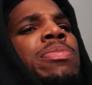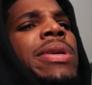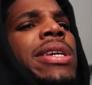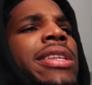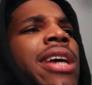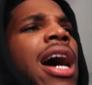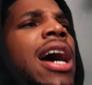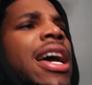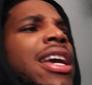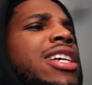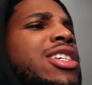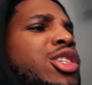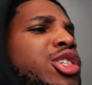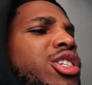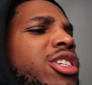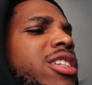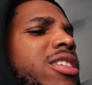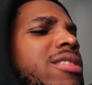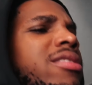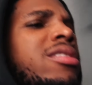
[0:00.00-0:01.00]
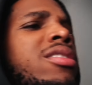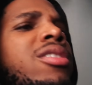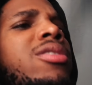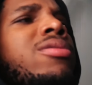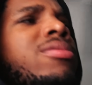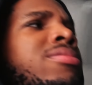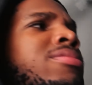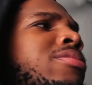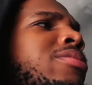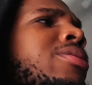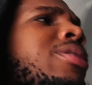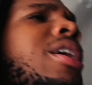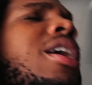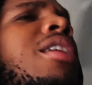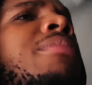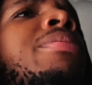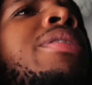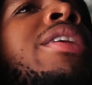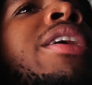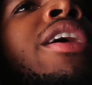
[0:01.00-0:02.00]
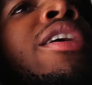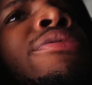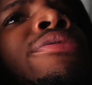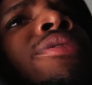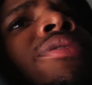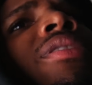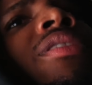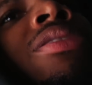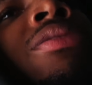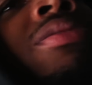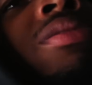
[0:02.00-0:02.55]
You're dying and shit, so we gotta be careful.